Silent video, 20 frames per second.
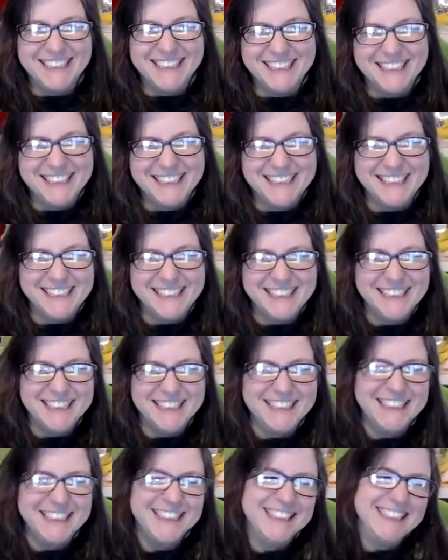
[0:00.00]

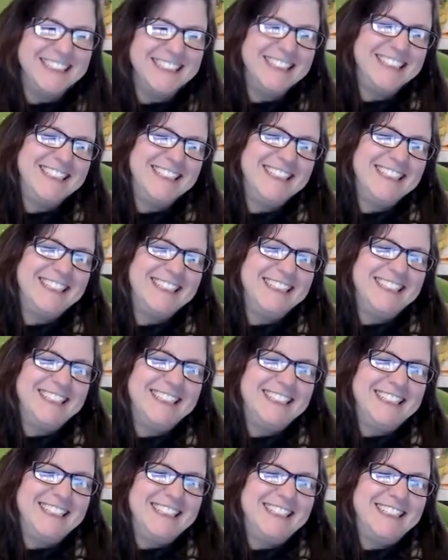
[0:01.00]

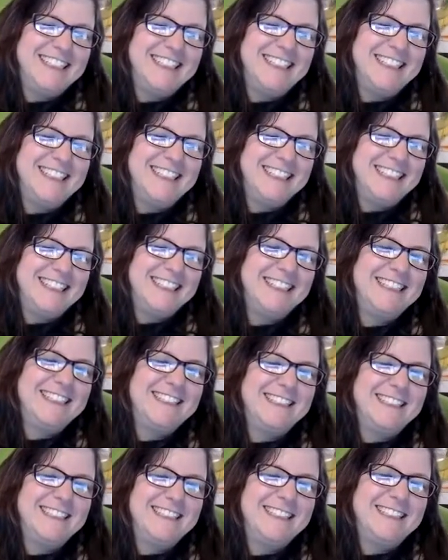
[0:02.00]

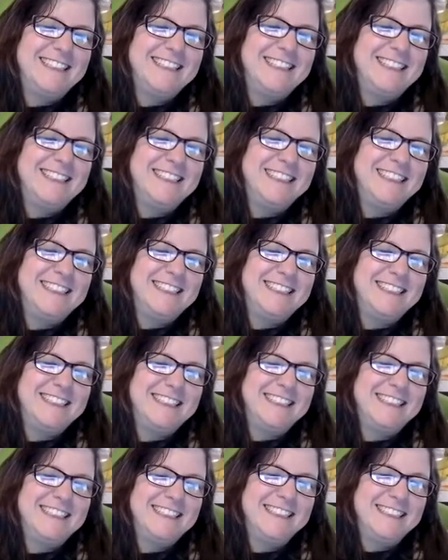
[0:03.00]

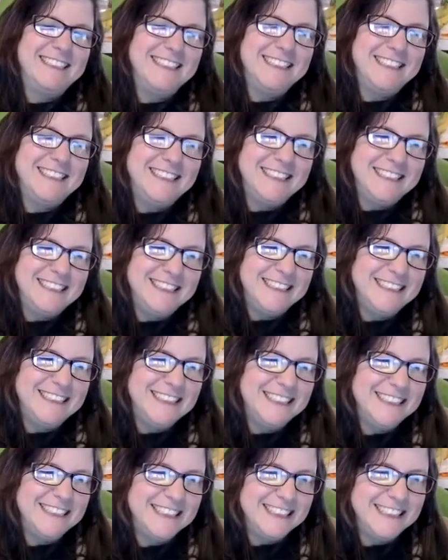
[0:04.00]

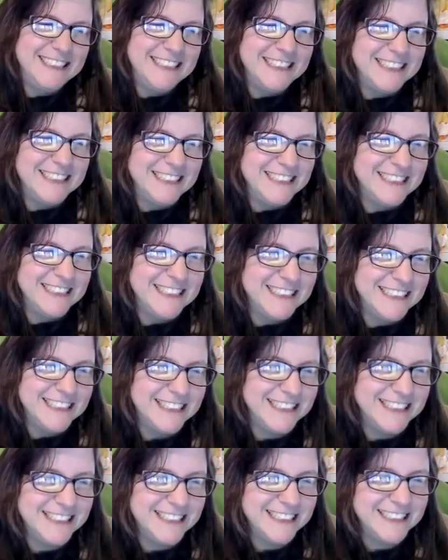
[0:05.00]

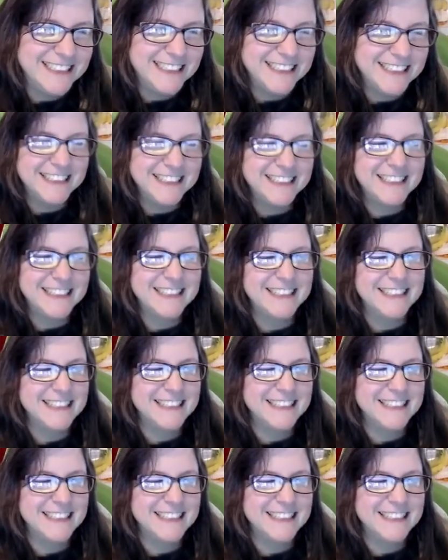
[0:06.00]
This person isn't speaking.